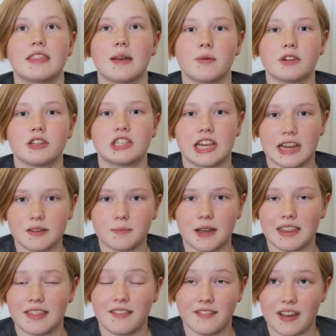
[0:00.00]
They were checked
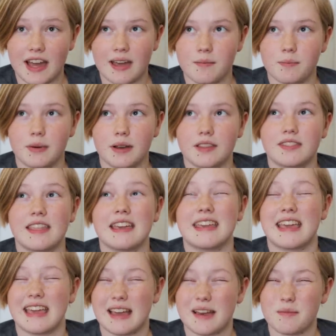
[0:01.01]
by the vet, but
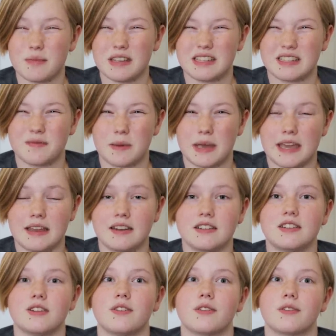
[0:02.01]
they can't be spayed
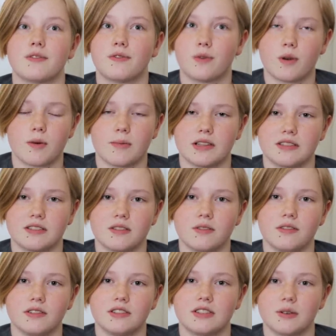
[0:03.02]
until they're four months
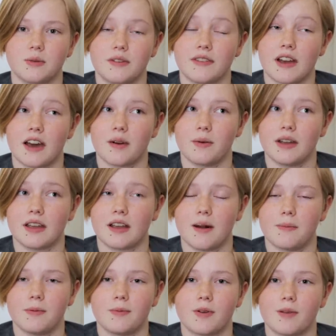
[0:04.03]
old, so we've got to wait a
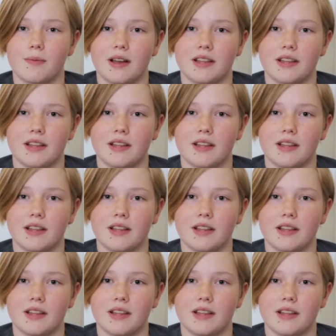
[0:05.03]
couple more